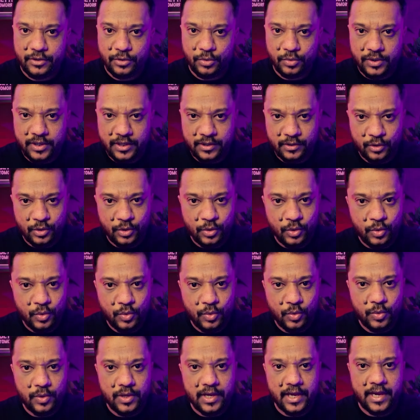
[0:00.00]
You can
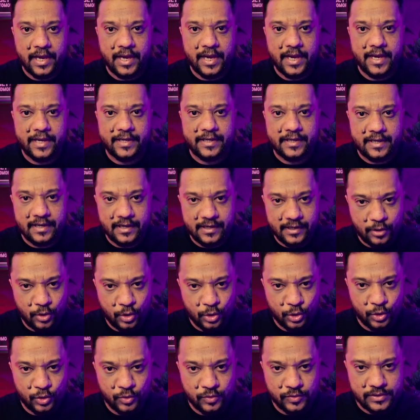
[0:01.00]
go and click
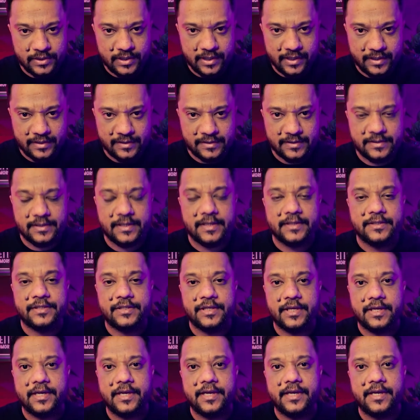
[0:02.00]
on those links,
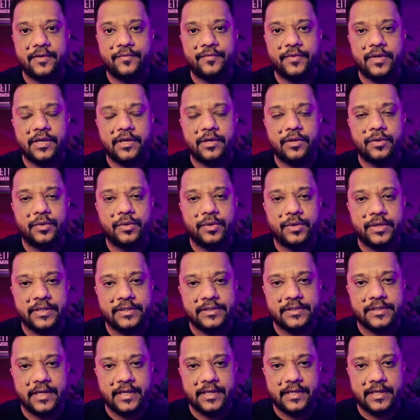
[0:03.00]
generate a video
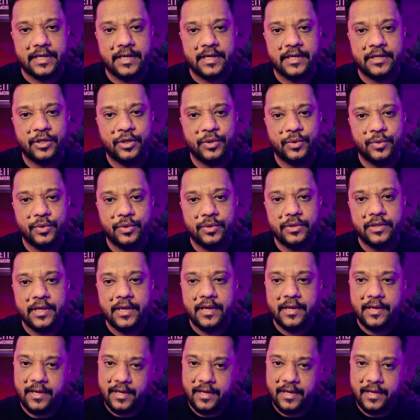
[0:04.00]
inside AKOOL,